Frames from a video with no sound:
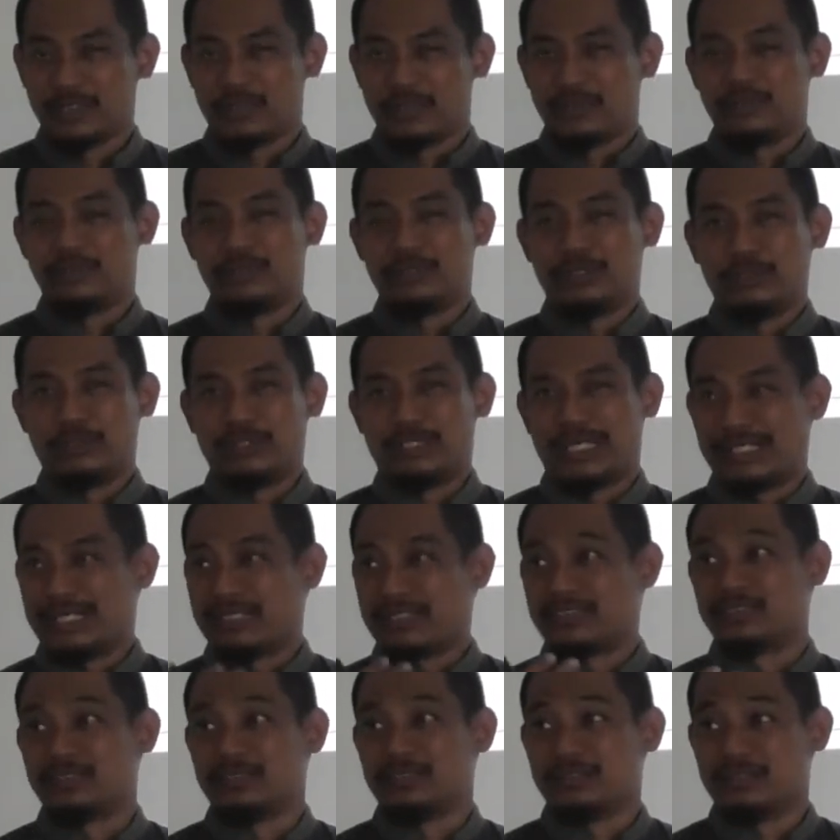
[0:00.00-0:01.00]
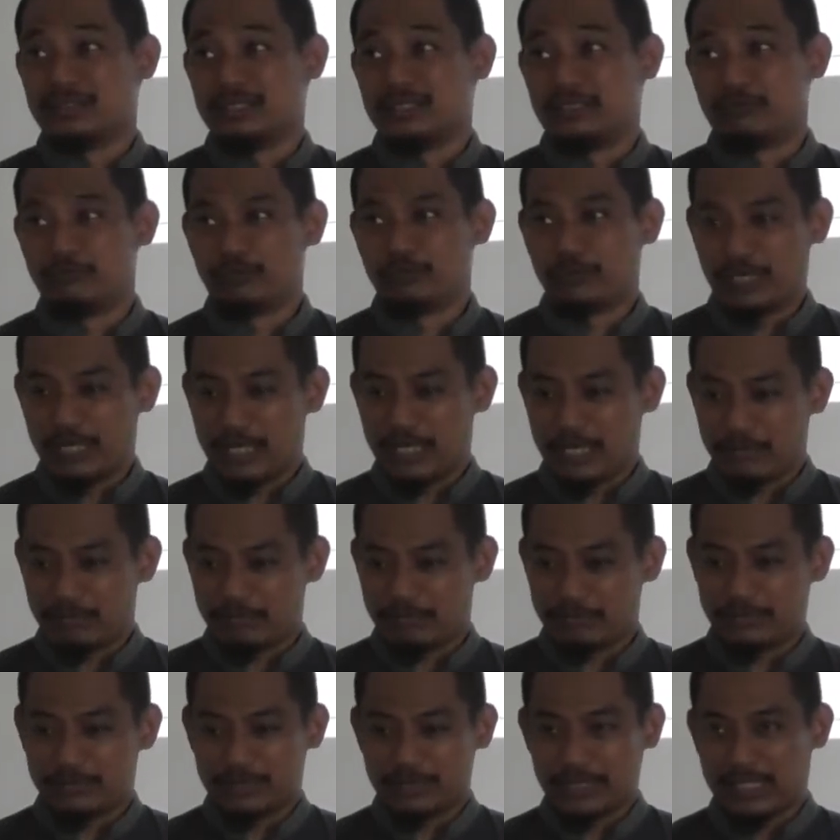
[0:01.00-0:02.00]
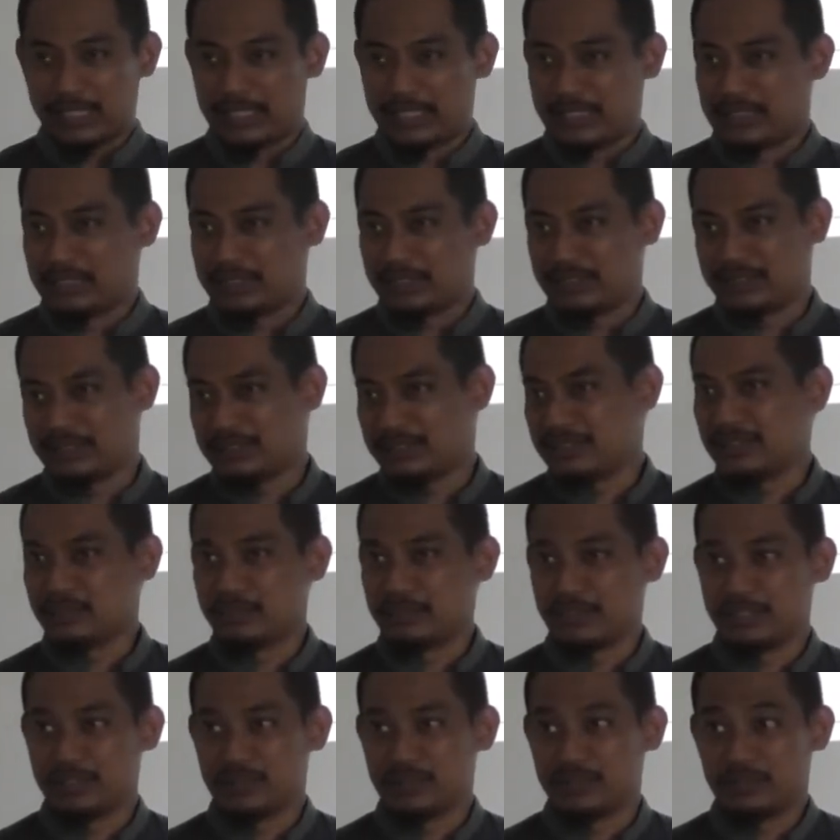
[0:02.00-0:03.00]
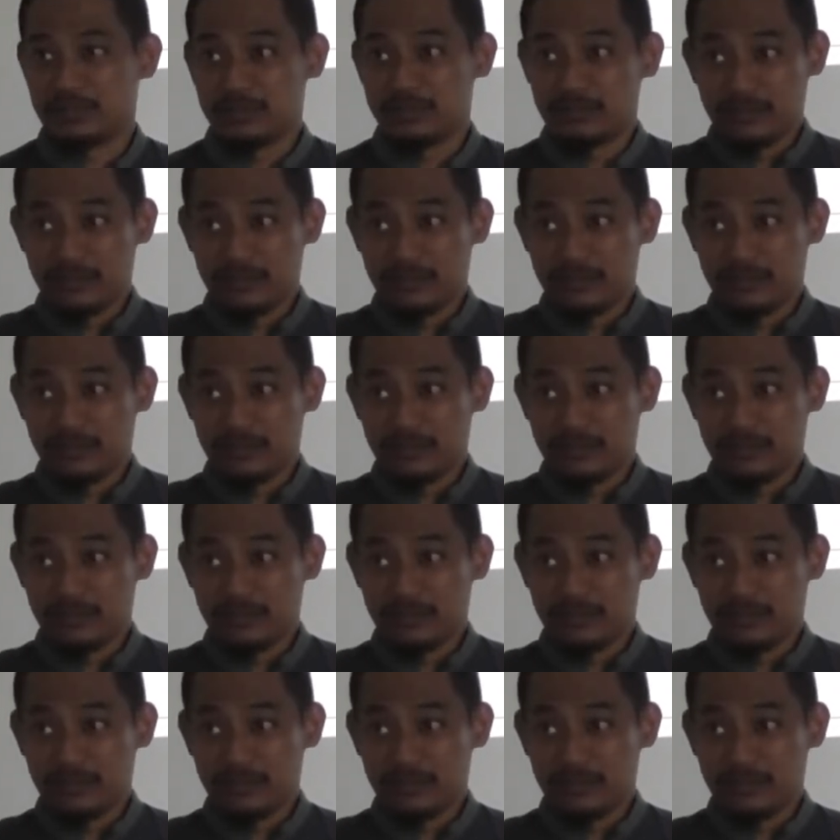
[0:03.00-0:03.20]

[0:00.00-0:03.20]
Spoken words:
you can answer if you have tried a bit.